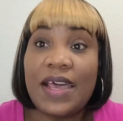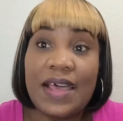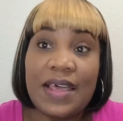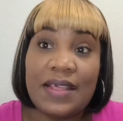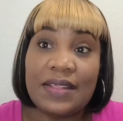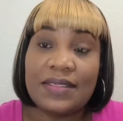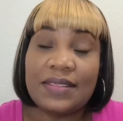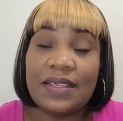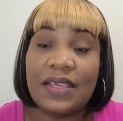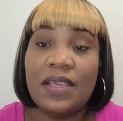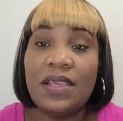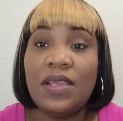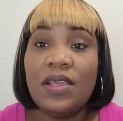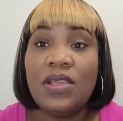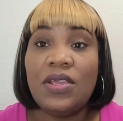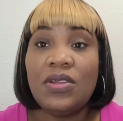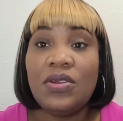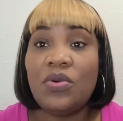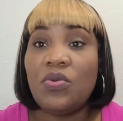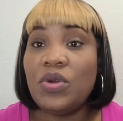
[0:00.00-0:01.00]
asks,
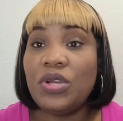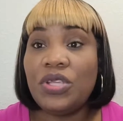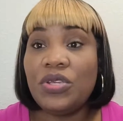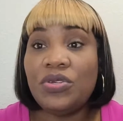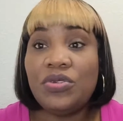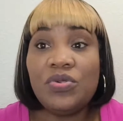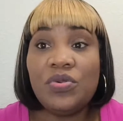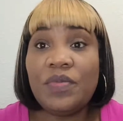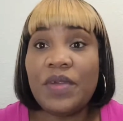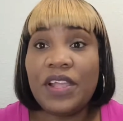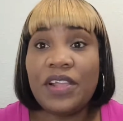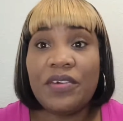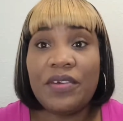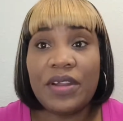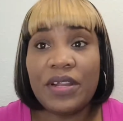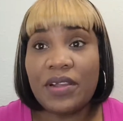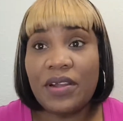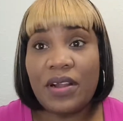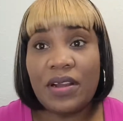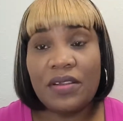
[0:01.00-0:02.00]
what do you do with my
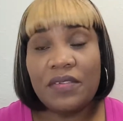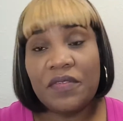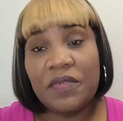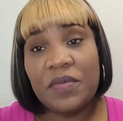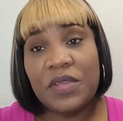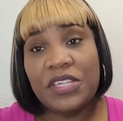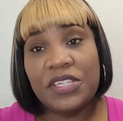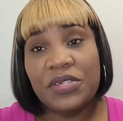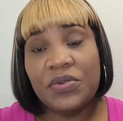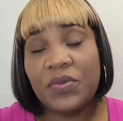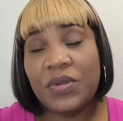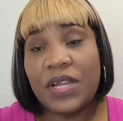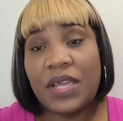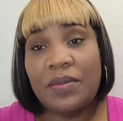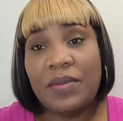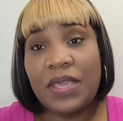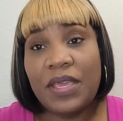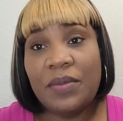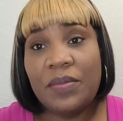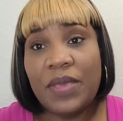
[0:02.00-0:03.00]
credit card information when
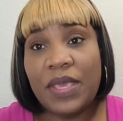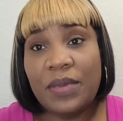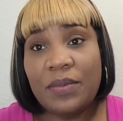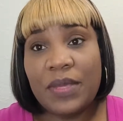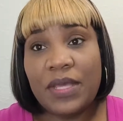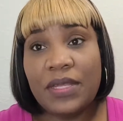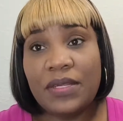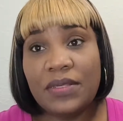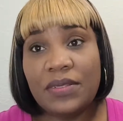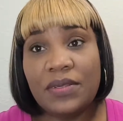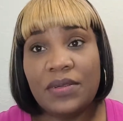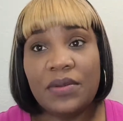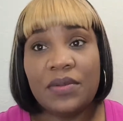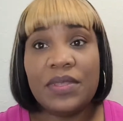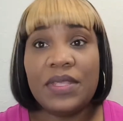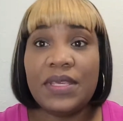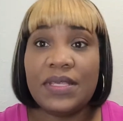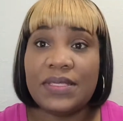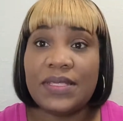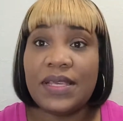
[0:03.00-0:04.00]
I make a payment?
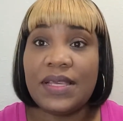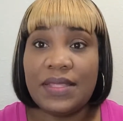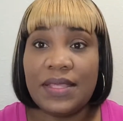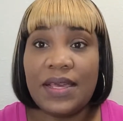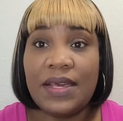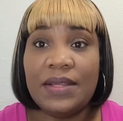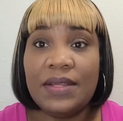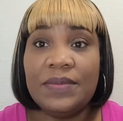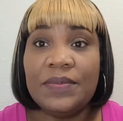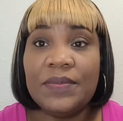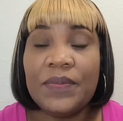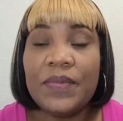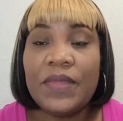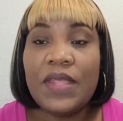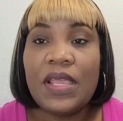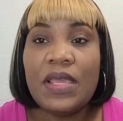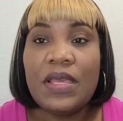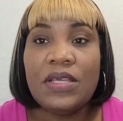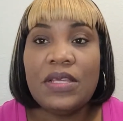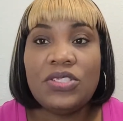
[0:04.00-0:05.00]
Things like that.
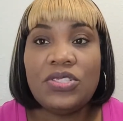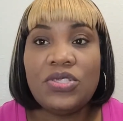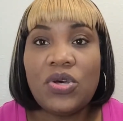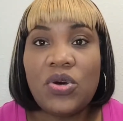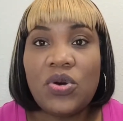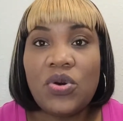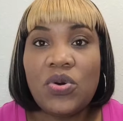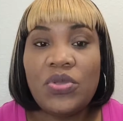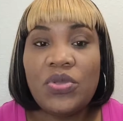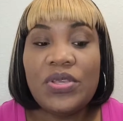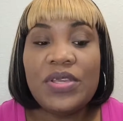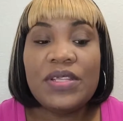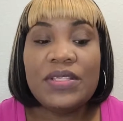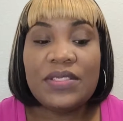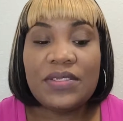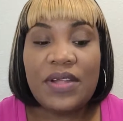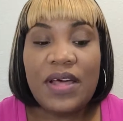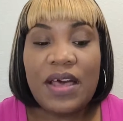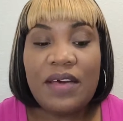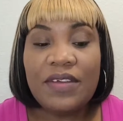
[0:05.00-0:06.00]
So you can
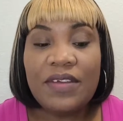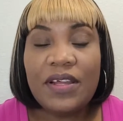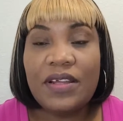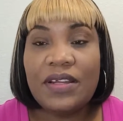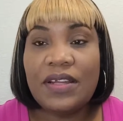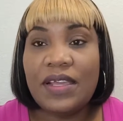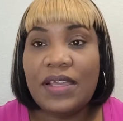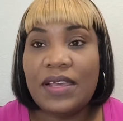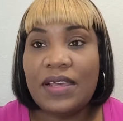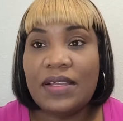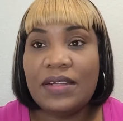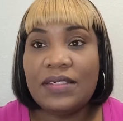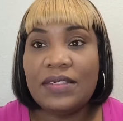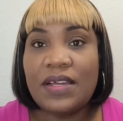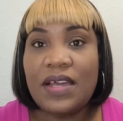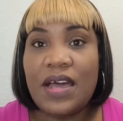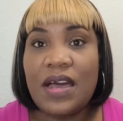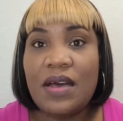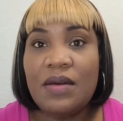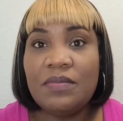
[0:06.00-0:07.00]
still have it on hand.
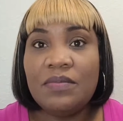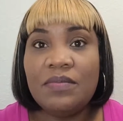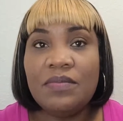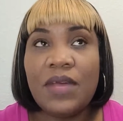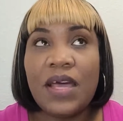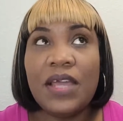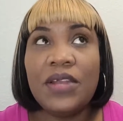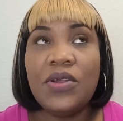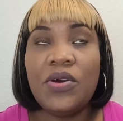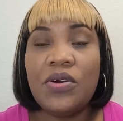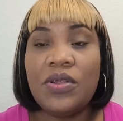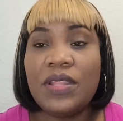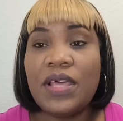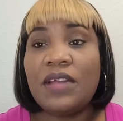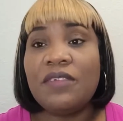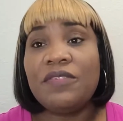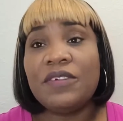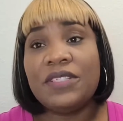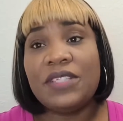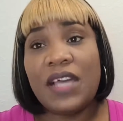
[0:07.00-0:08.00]
I know
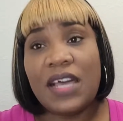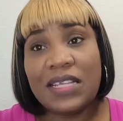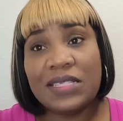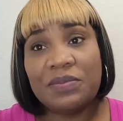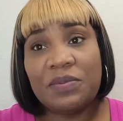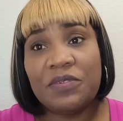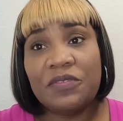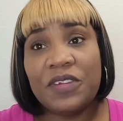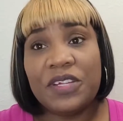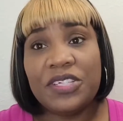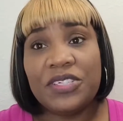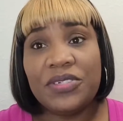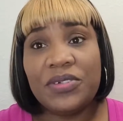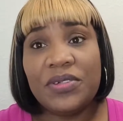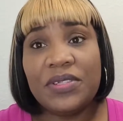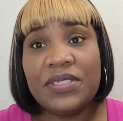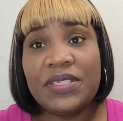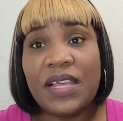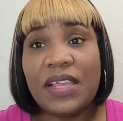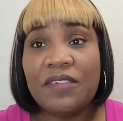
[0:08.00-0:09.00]
that for tax
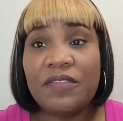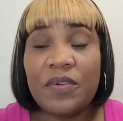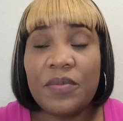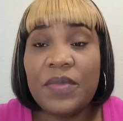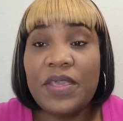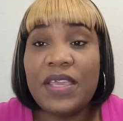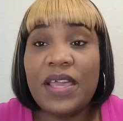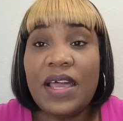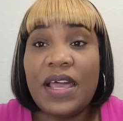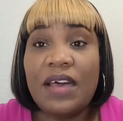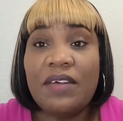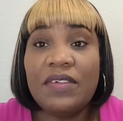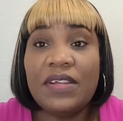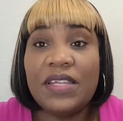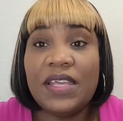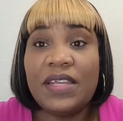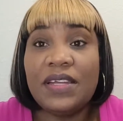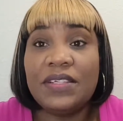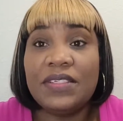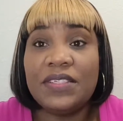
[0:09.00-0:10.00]
professionals, like for me, I have a
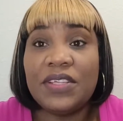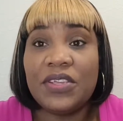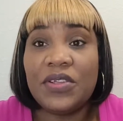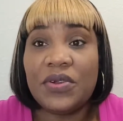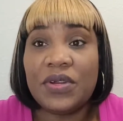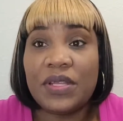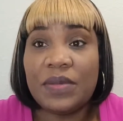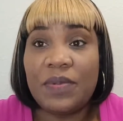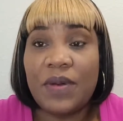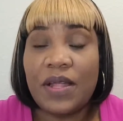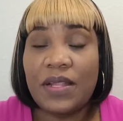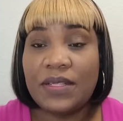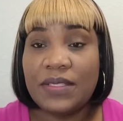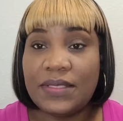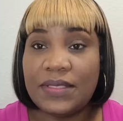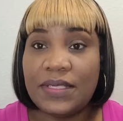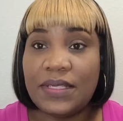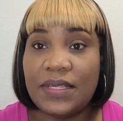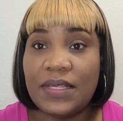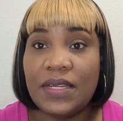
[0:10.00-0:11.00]
data security
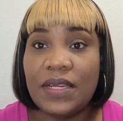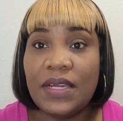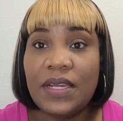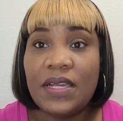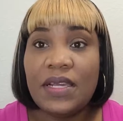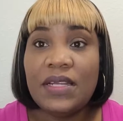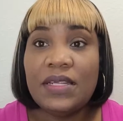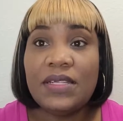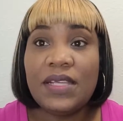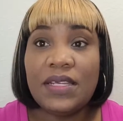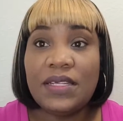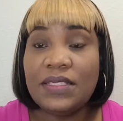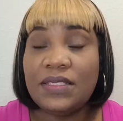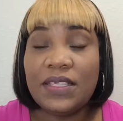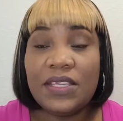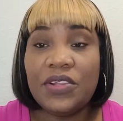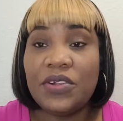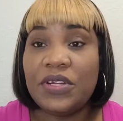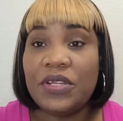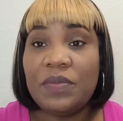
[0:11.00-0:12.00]
policy. Data
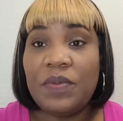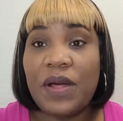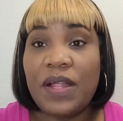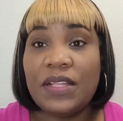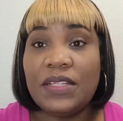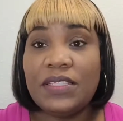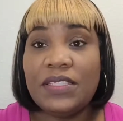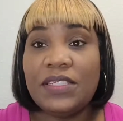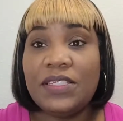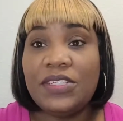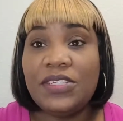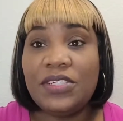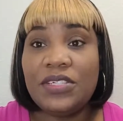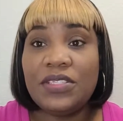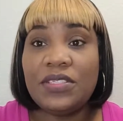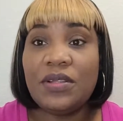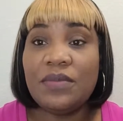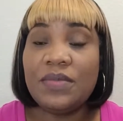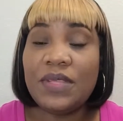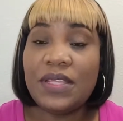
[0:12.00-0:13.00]
security policy is
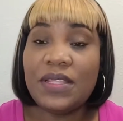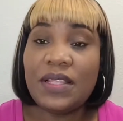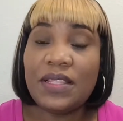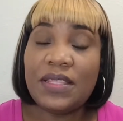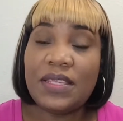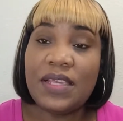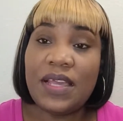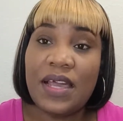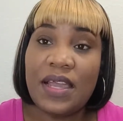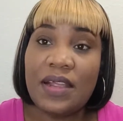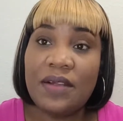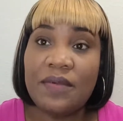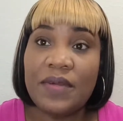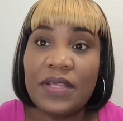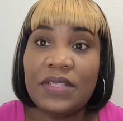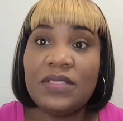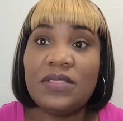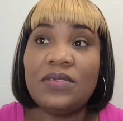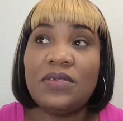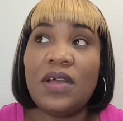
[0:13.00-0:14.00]
just something that the
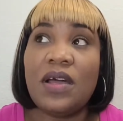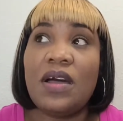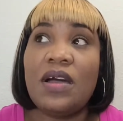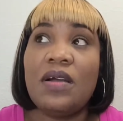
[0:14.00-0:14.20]
IRS